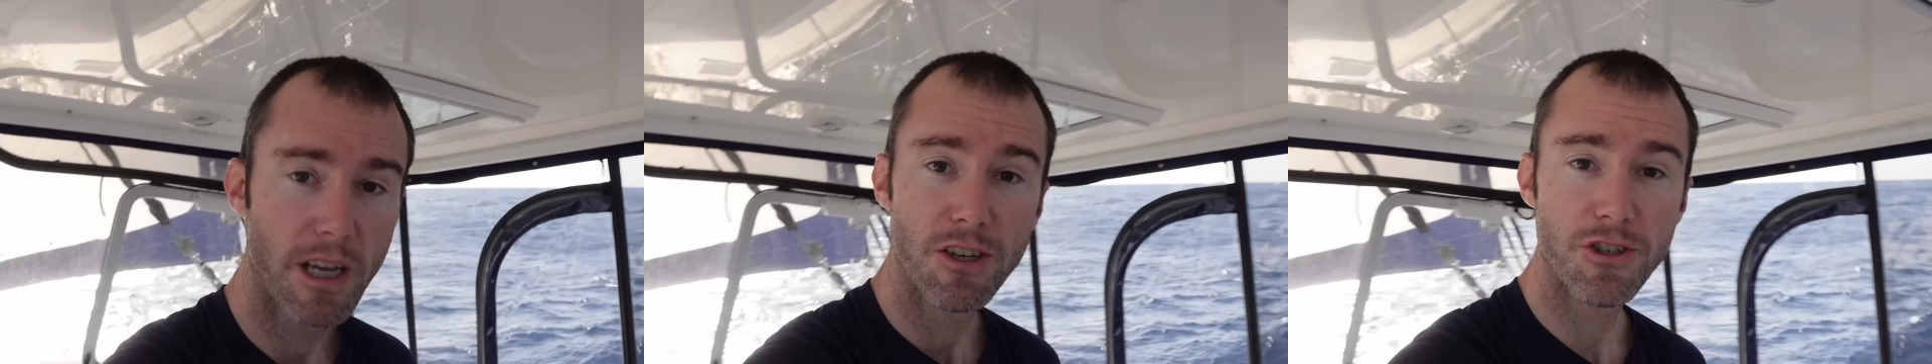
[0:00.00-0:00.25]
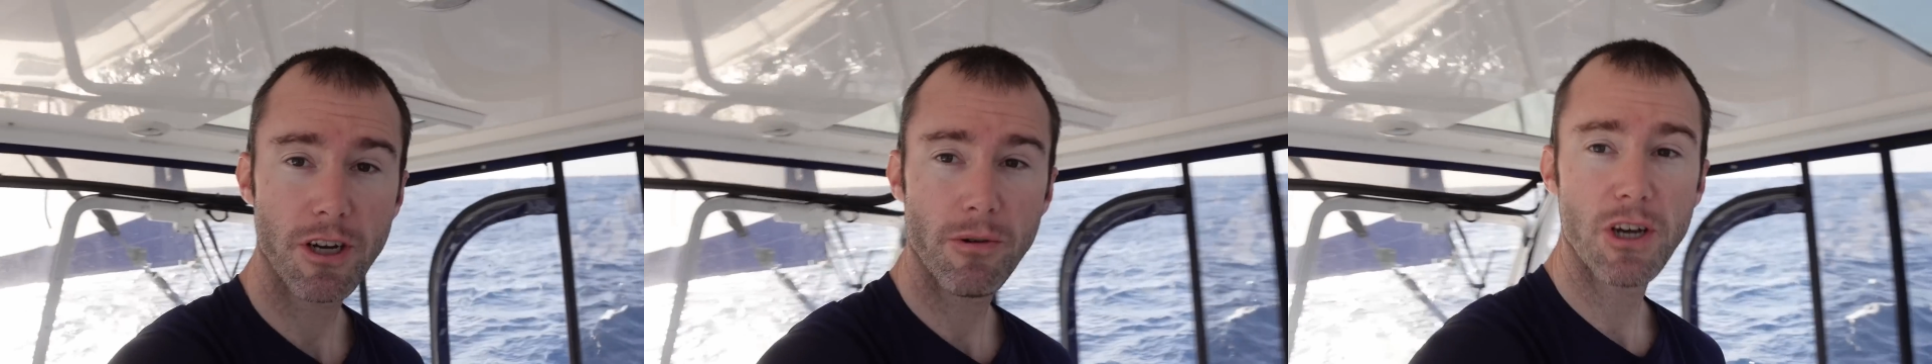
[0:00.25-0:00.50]

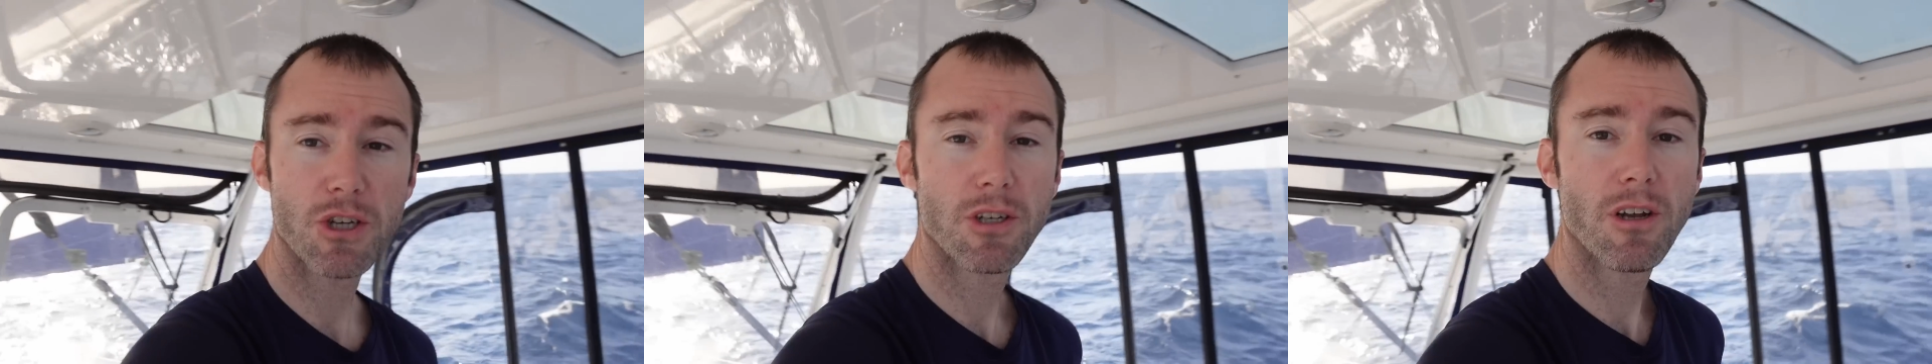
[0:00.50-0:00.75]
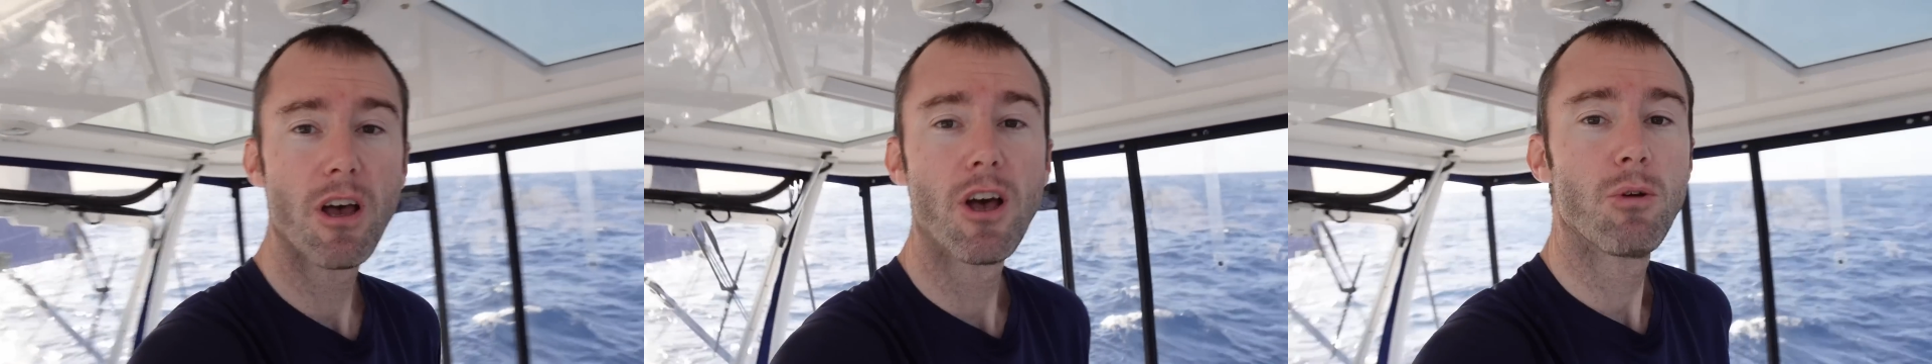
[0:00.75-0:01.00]

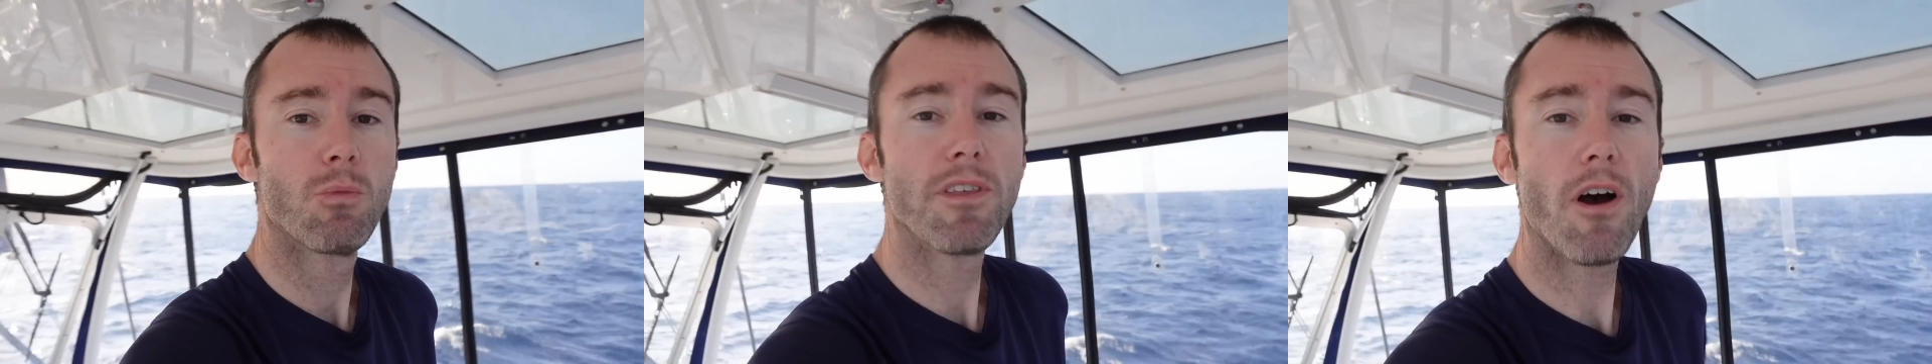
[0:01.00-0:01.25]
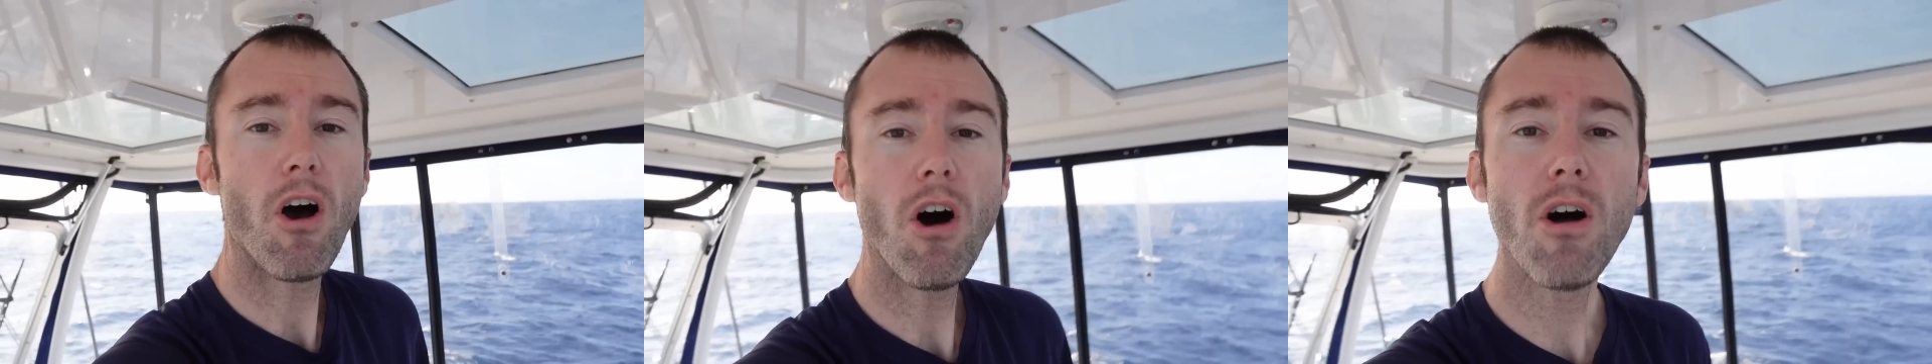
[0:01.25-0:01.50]
generation with
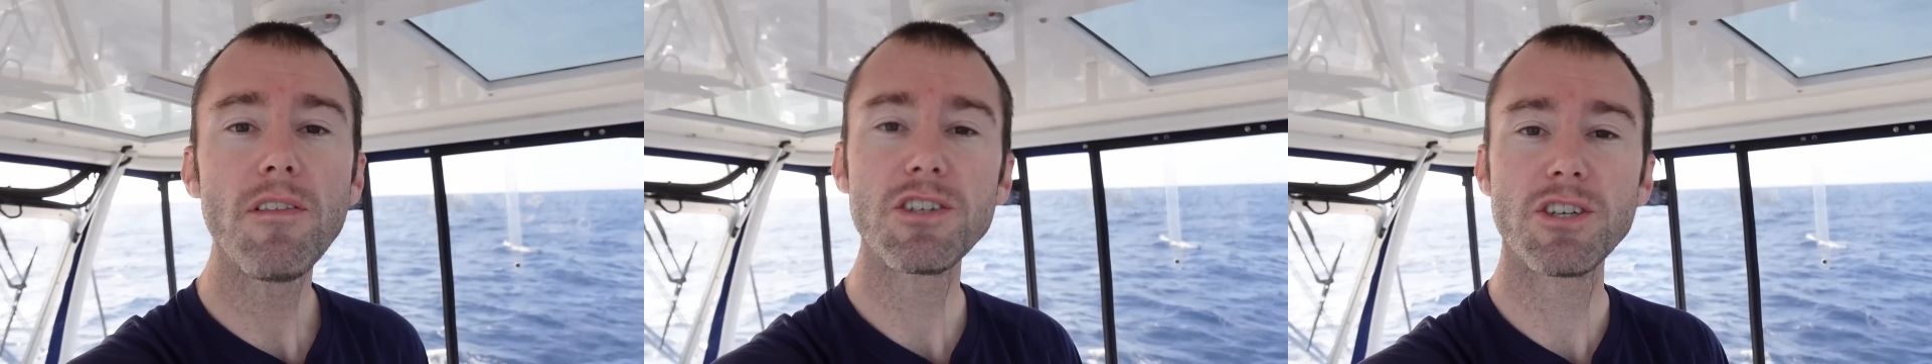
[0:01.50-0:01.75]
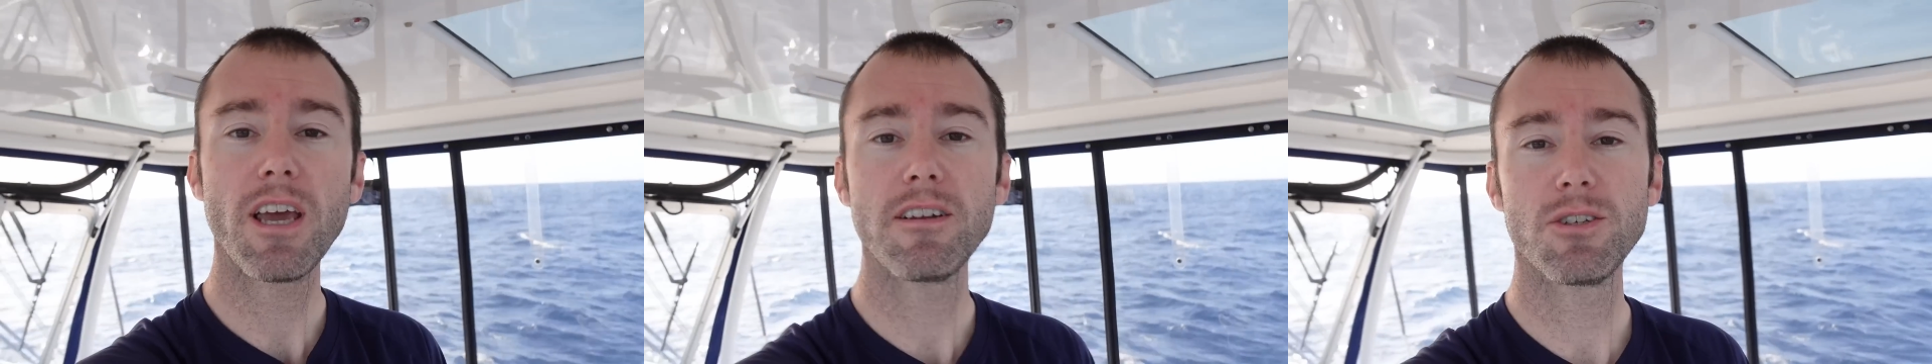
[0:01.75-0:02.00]
all the
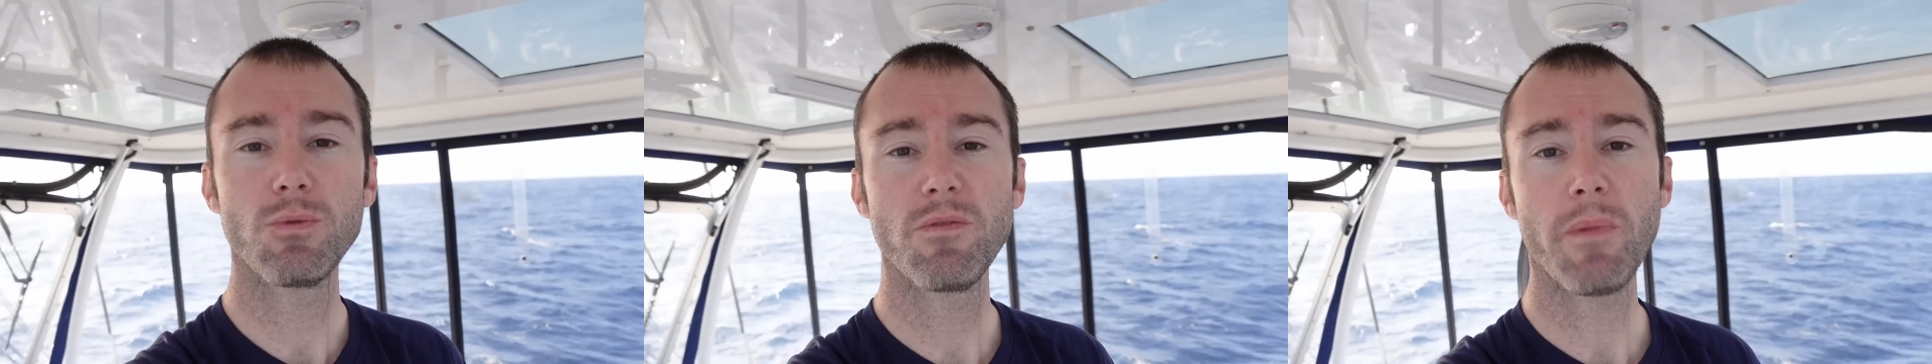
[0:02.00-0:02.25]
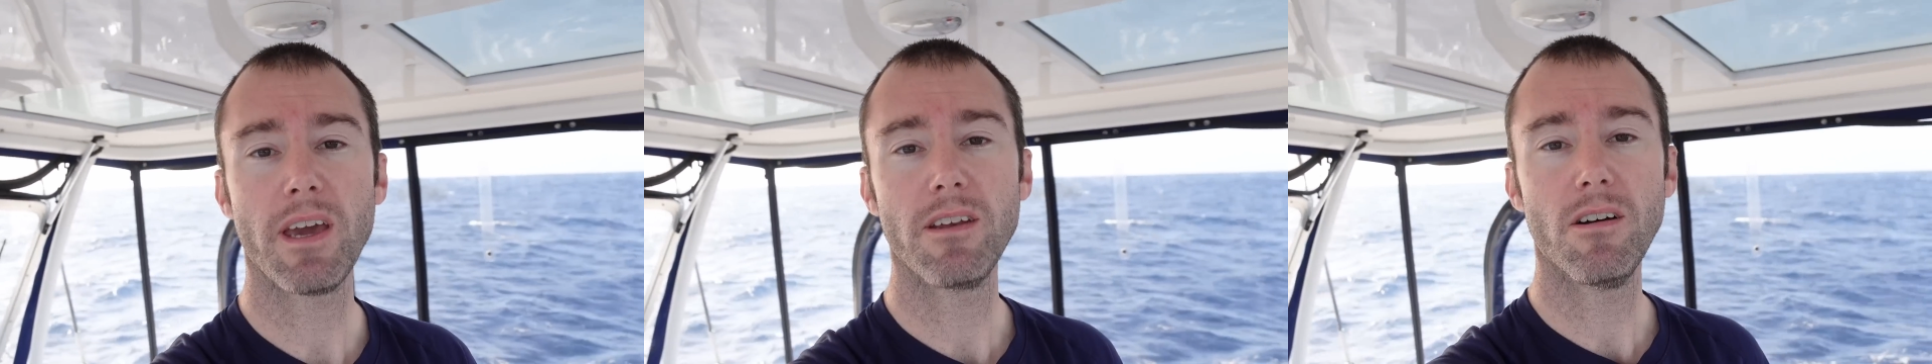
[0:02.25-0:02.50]
changes we've
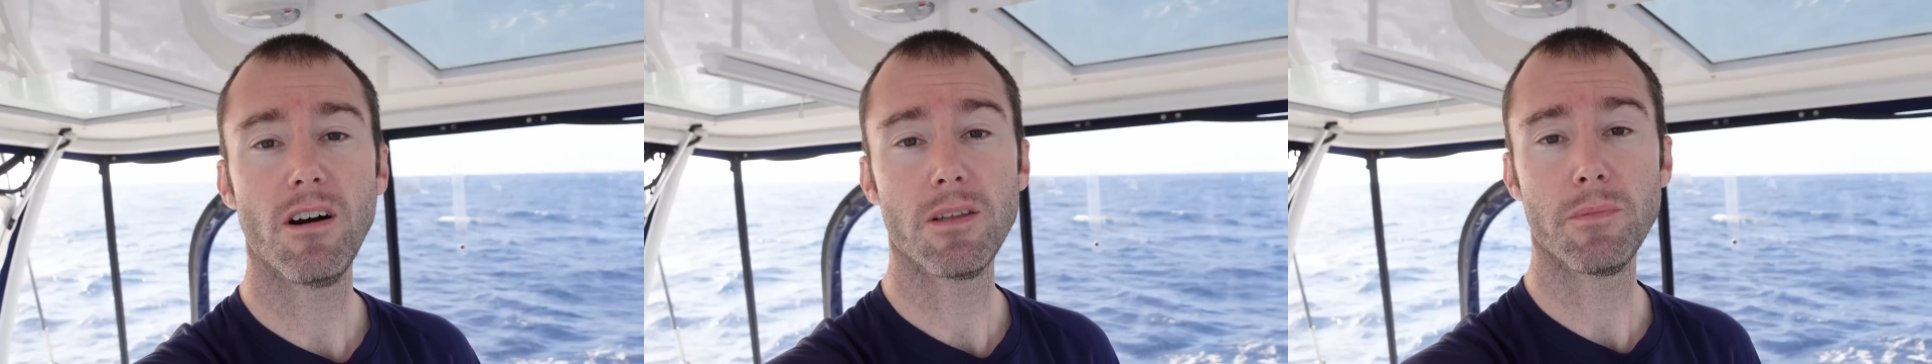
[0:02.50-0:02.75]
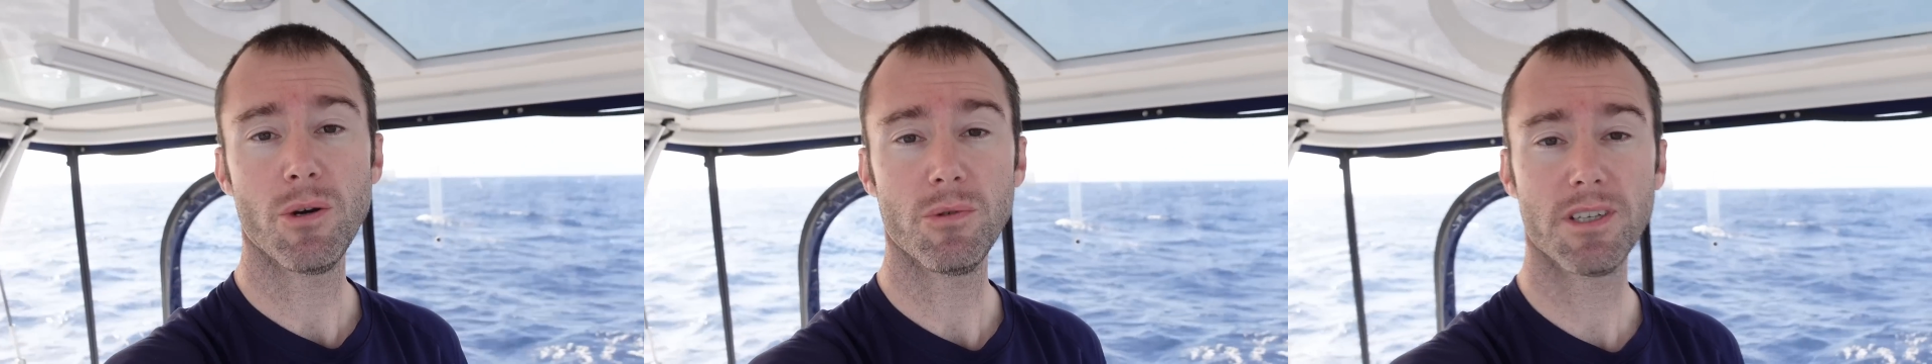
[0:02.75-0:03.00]
made on the
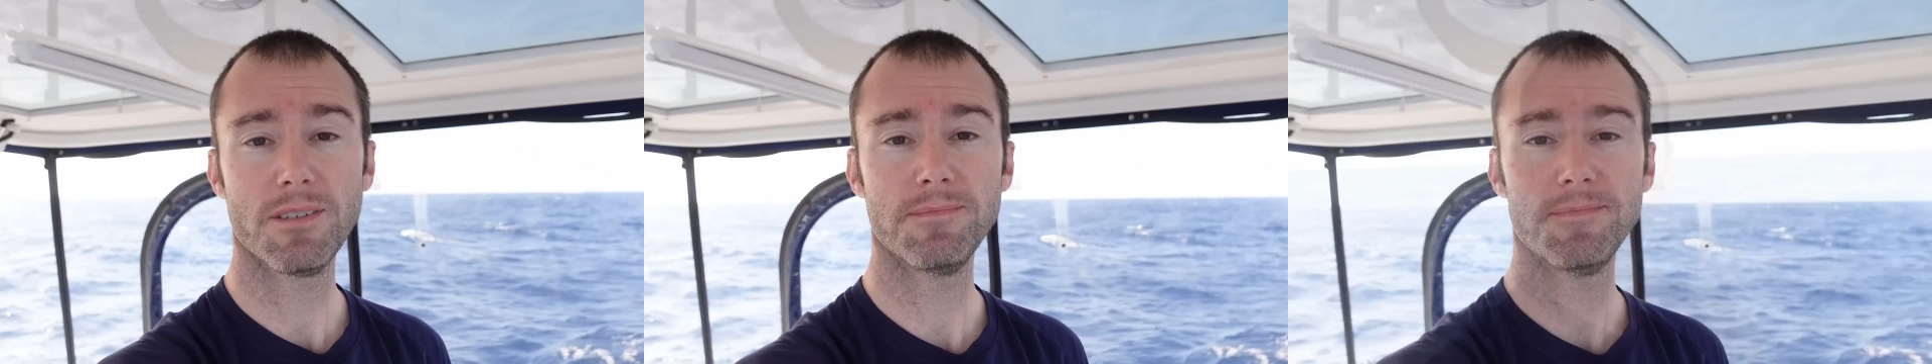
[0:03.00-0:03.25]
boat.